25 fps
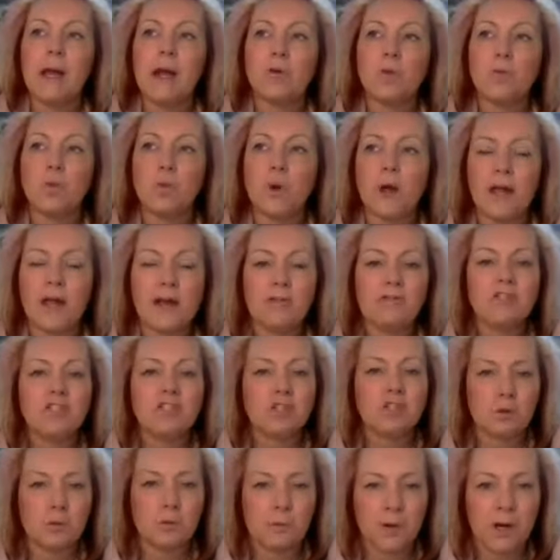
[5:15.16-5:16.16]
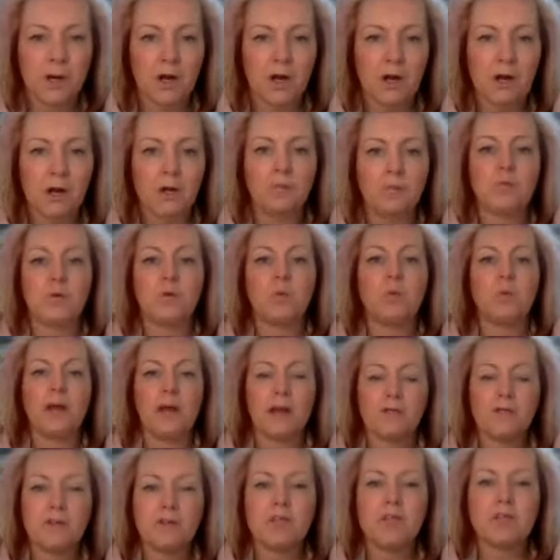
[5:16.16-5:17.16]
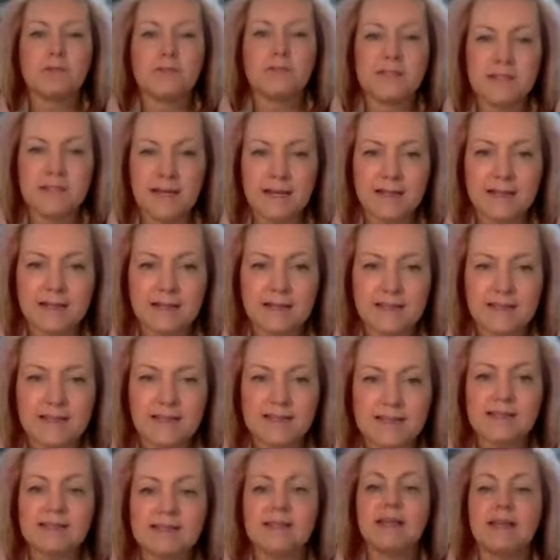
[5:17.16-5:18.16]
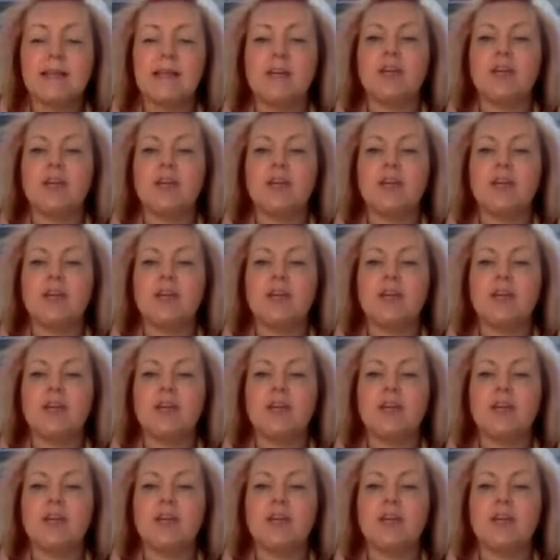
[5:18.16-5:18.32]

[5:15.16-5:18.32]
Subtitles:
where is your bar? Where are your standards?